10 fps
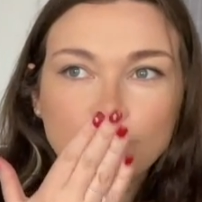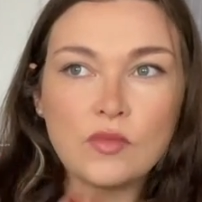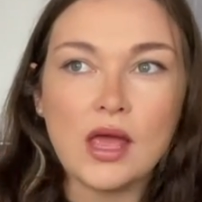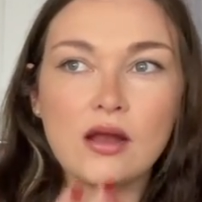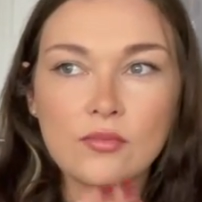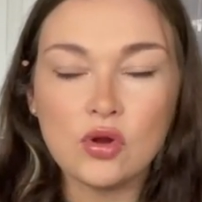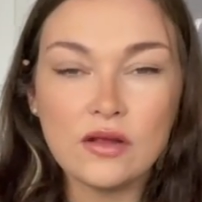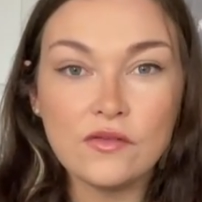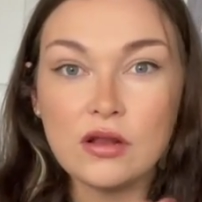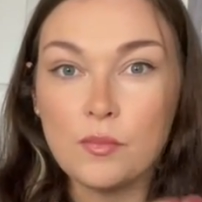And I'm not
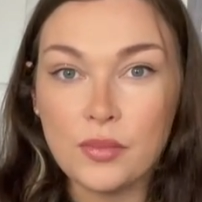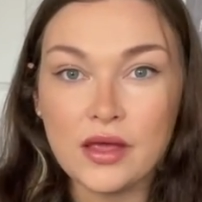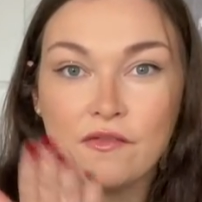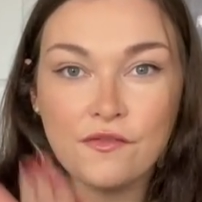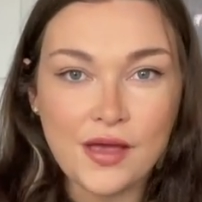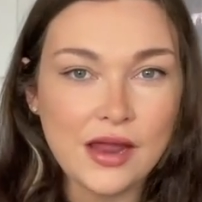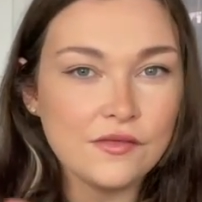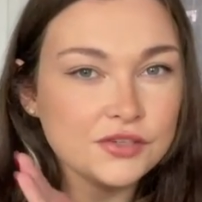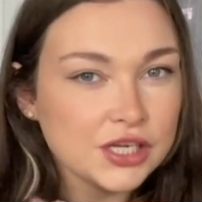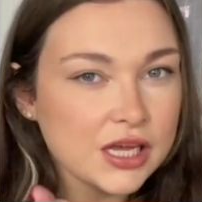even a big fan
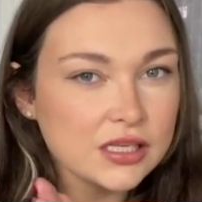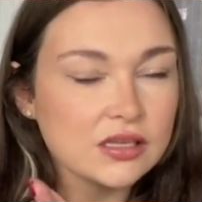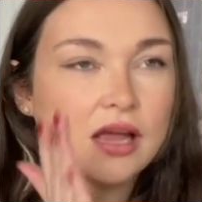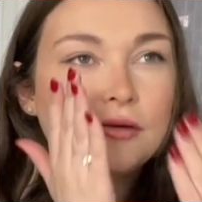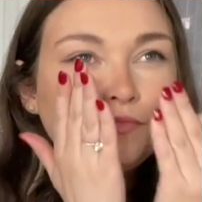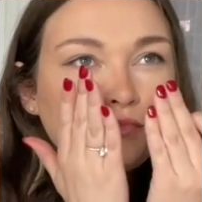of cheese. Like,